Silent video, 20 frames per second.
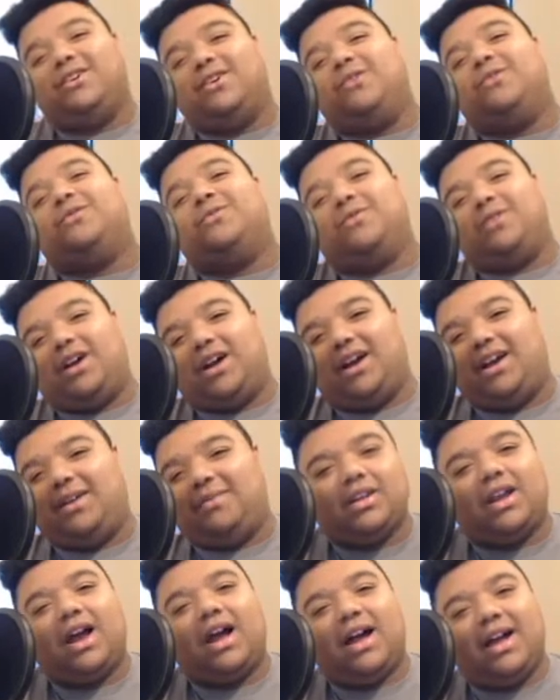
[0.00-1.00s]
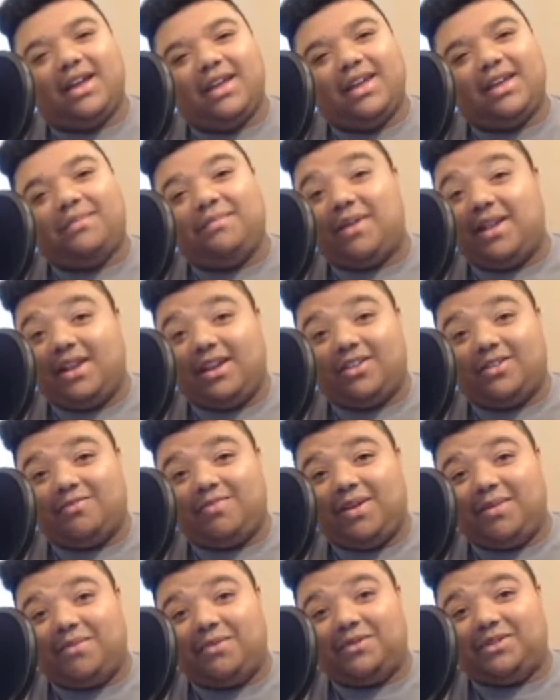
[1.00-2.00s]
You're right. I and many other
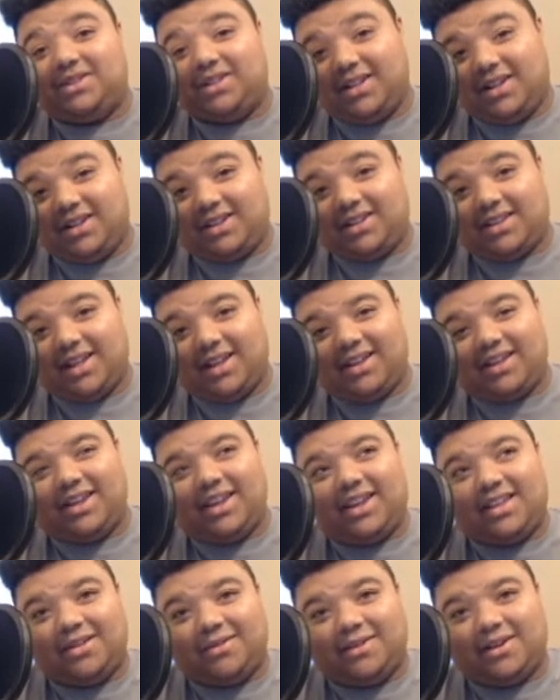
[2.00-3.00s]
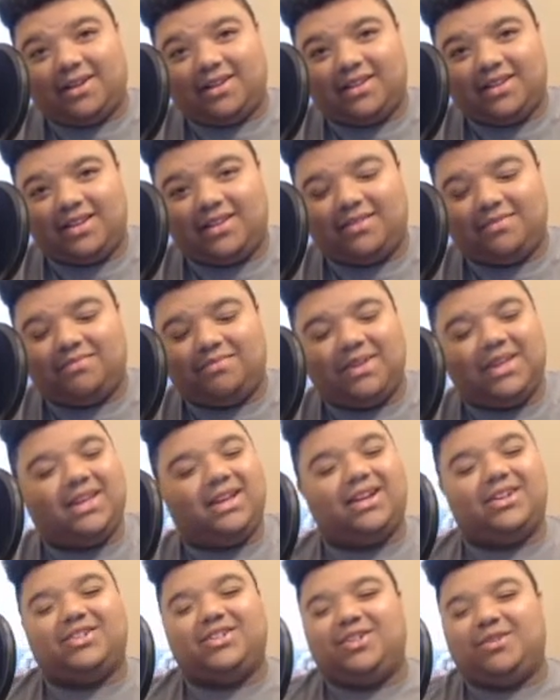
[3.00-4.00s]
people didn't like Hillary Clinton
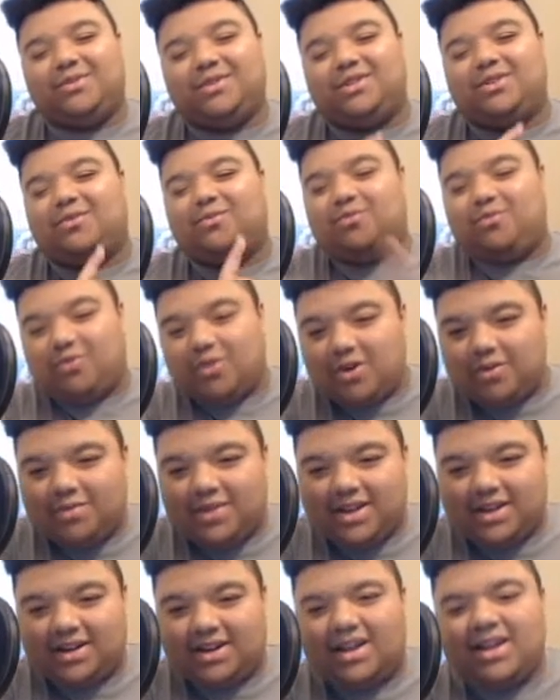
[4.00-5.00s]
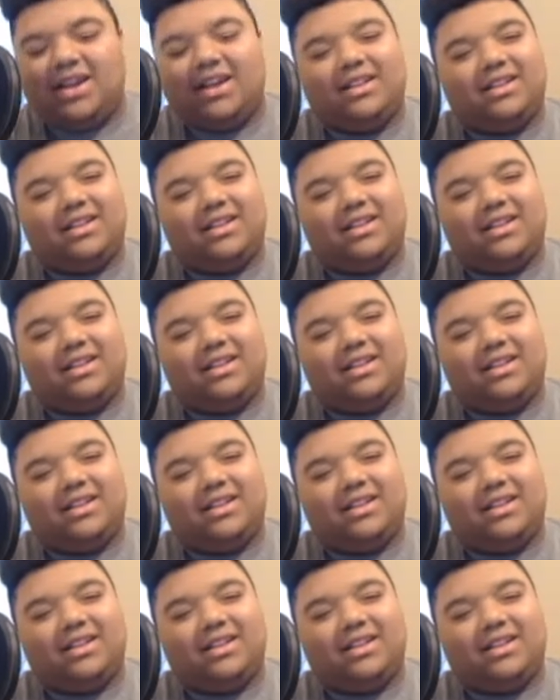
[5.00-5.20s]
because she was a woman,